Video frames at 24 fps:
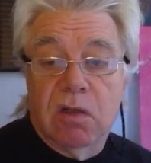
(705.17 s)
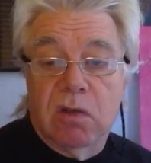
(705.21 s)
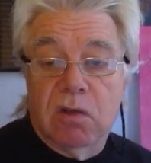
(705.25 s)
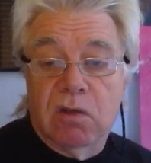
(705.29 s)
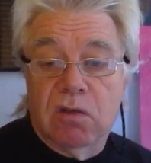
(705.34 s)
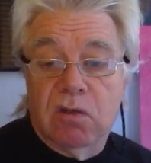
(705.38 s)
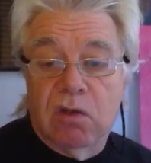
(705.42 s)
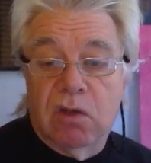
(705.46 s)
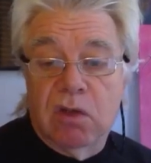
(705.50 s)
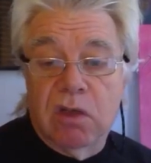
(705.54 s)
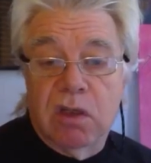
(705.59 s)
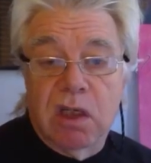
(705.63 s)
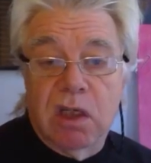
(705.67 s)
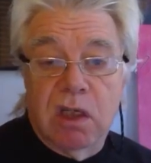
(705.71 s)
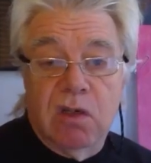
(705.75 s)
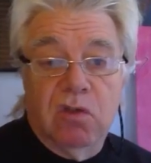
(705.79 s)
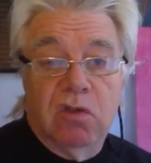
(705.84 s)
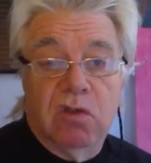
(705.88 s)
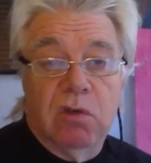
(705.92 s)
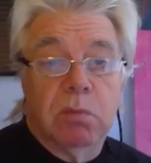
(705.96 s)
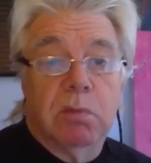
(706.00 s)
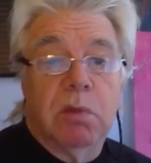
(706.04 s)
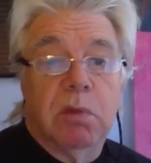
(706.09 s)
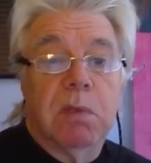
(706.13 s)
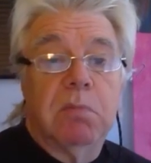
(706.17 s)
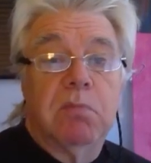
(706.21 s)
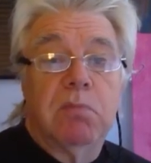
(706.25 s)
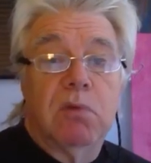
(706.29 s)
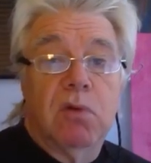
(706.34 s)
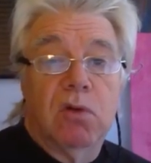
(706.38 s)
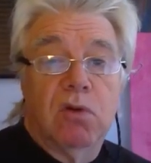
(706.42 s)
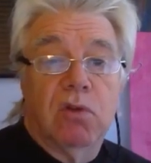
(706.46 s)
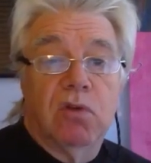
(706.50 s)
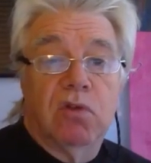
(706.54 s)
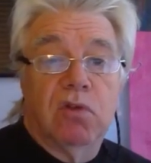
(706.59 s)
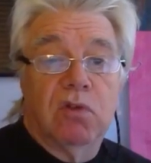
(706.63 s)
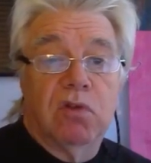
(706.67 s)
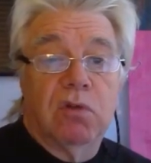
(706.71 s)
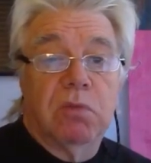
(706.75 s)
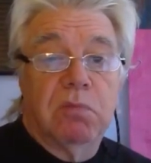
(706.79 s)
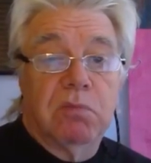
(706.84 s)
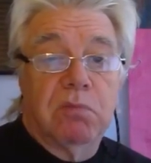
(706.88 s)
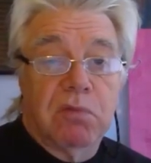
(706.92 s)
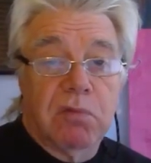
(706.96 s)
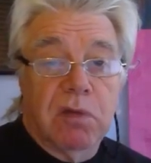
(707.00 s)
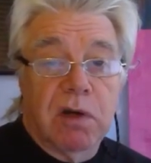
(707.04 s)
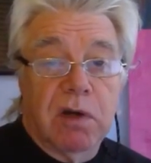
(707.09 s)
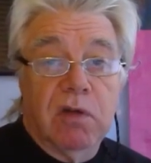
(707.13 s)
that needs to be pushed
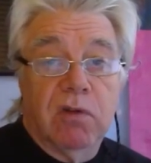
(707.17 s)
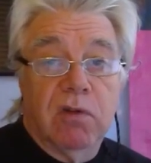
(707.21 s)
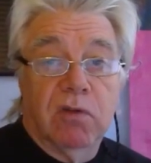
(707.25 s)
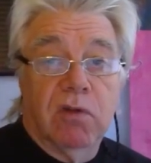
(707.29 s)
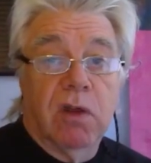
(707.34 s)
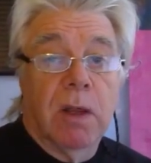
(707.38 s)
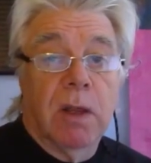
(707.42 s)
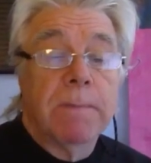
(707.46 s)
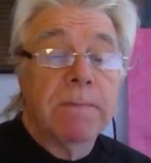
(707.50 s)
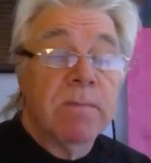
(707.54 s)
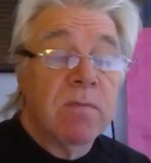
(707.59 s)
and pressed.